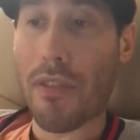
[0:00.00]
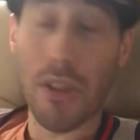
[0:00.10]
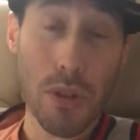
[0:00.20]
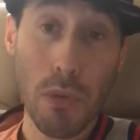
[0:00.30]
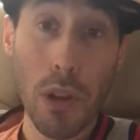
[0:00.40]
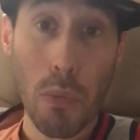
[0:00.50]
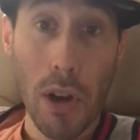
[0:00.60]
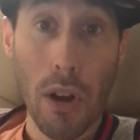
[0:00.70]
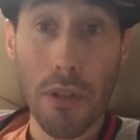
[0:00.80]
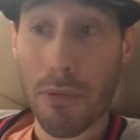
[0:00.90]
They should really
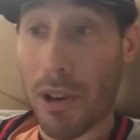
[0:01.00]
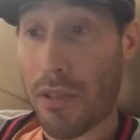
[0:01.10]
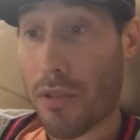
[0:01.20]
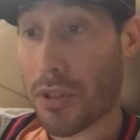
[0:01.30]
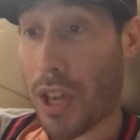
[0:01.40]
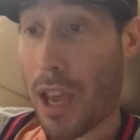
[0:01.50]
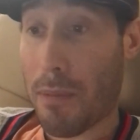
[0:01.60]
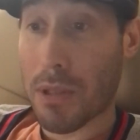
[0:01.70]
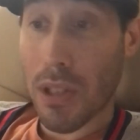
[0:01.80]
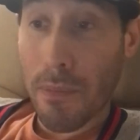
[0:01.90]
win all three of those
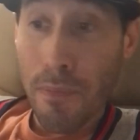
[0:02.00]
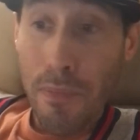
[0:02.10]
games.